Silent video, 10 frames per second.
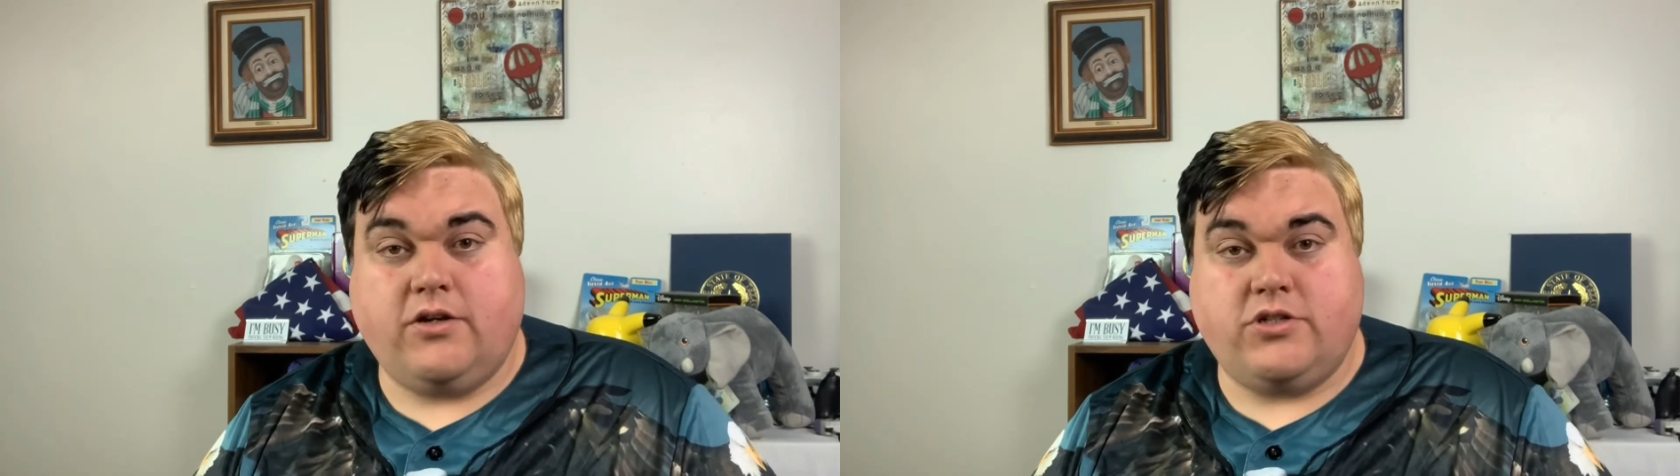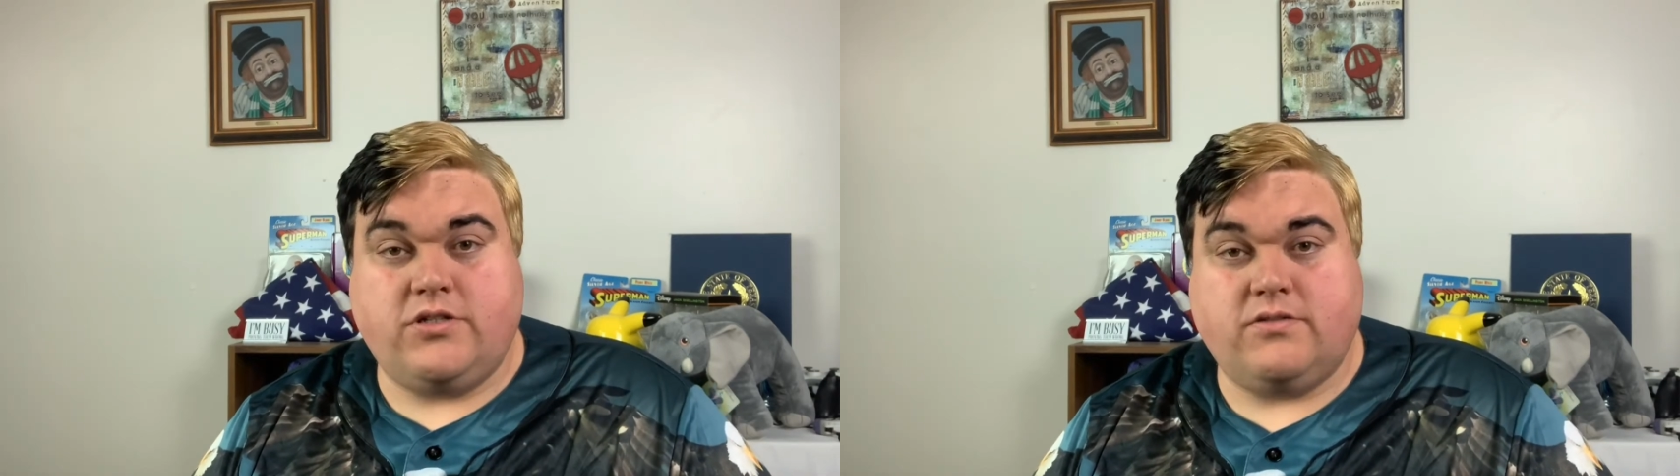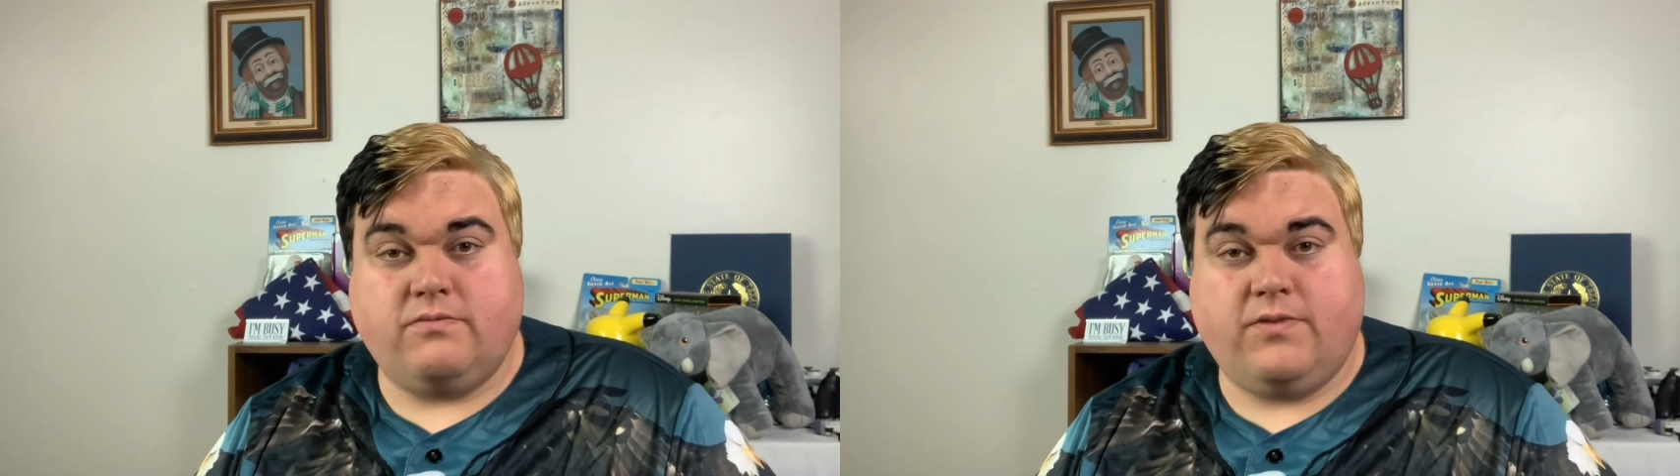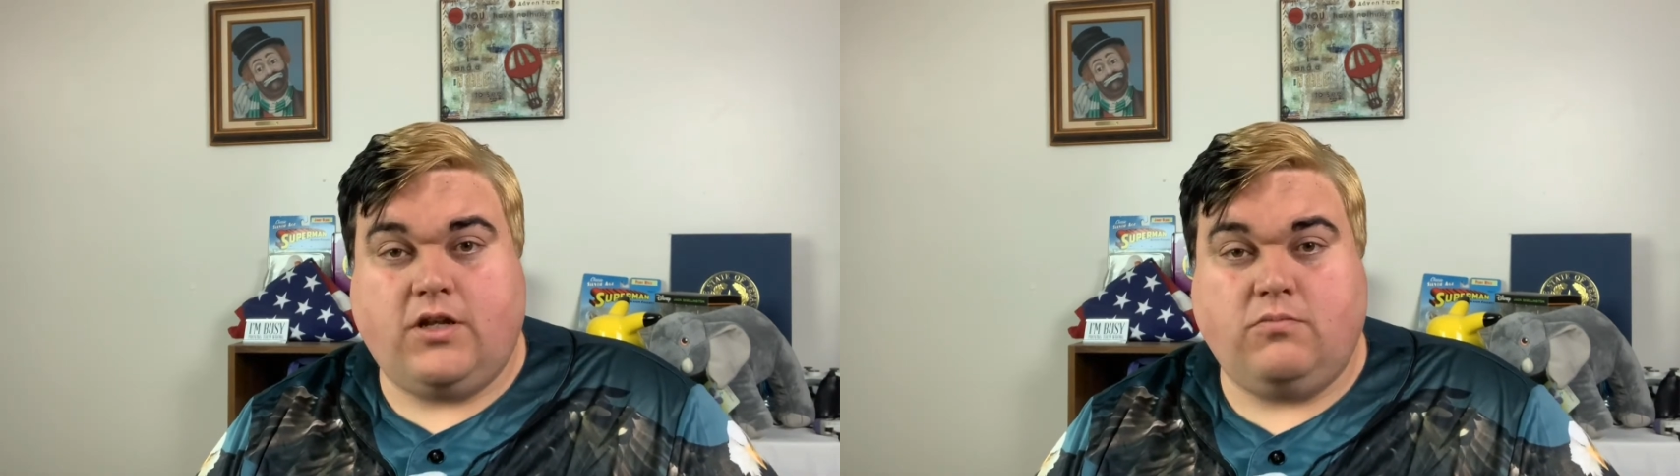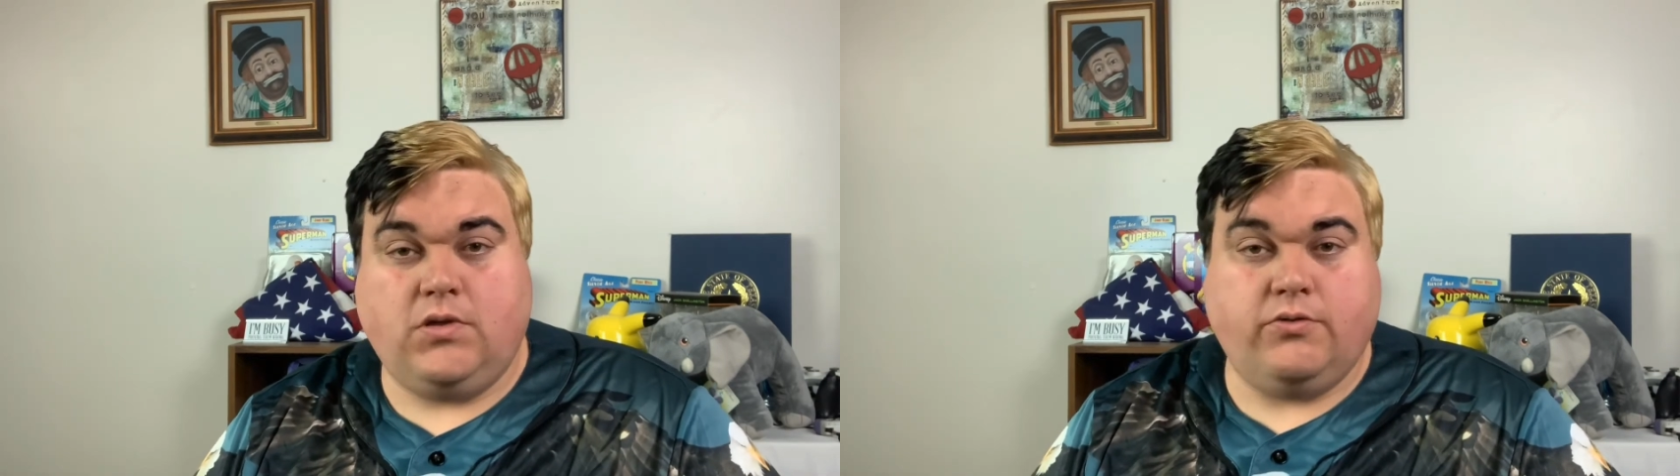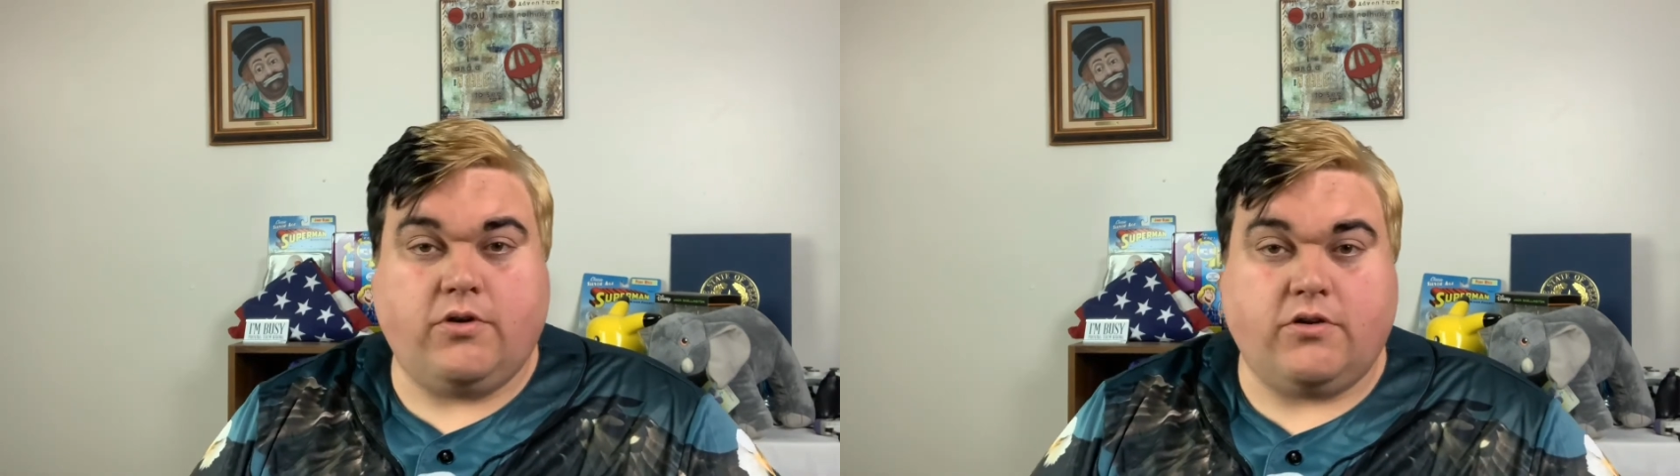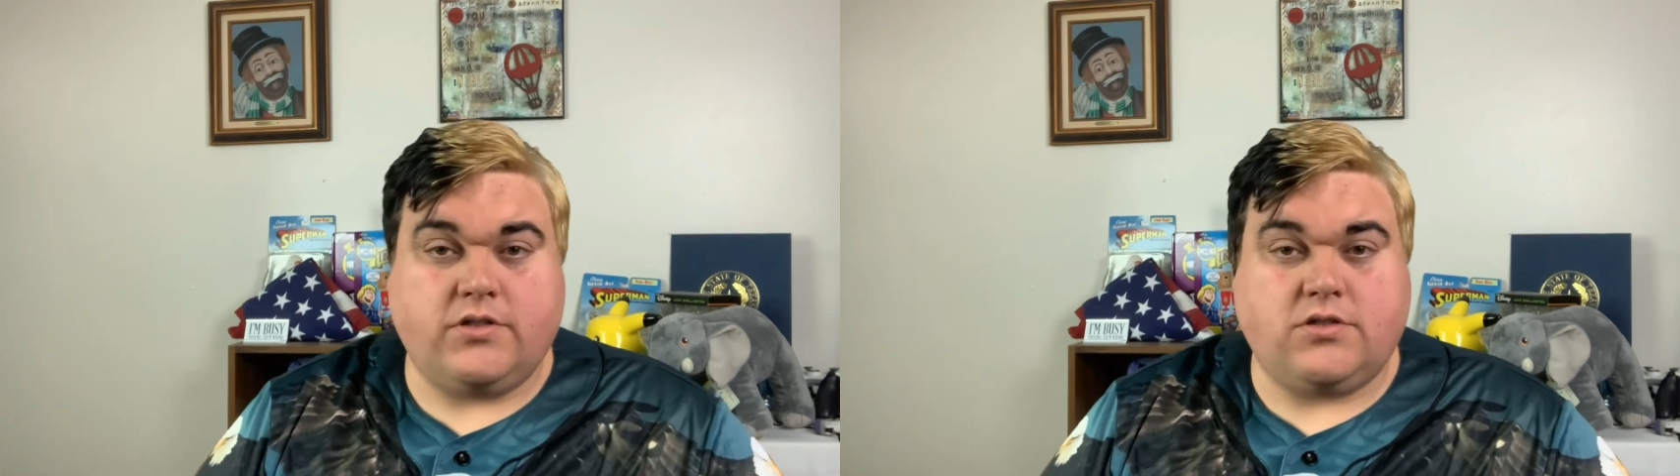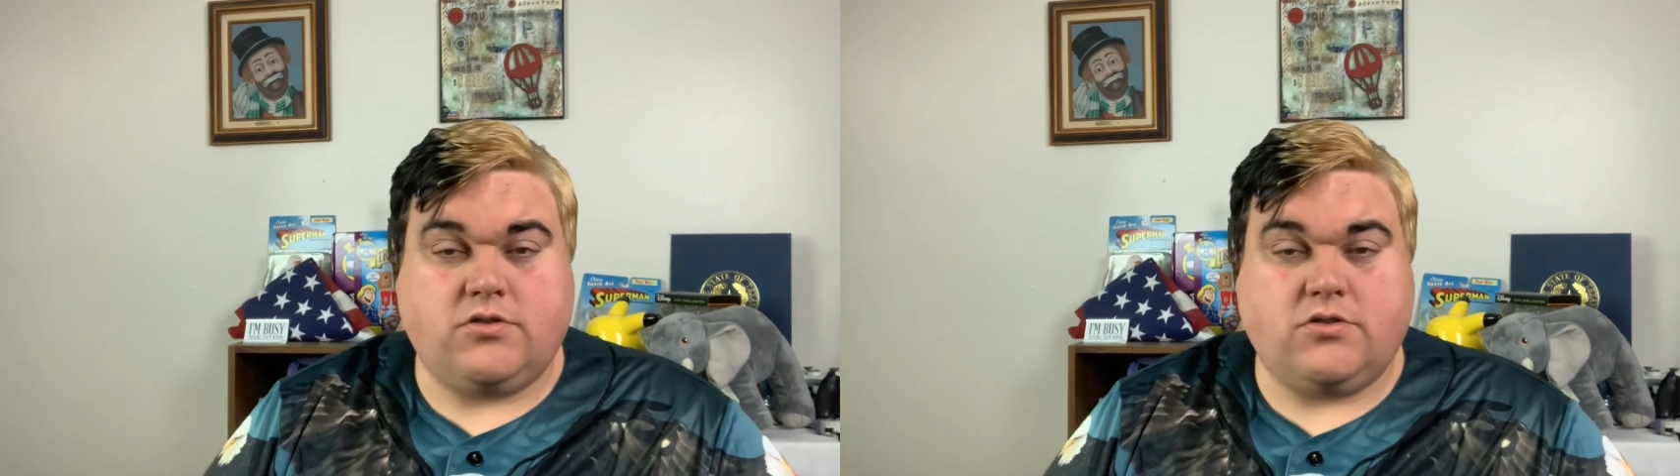She's a fellow balloon artist,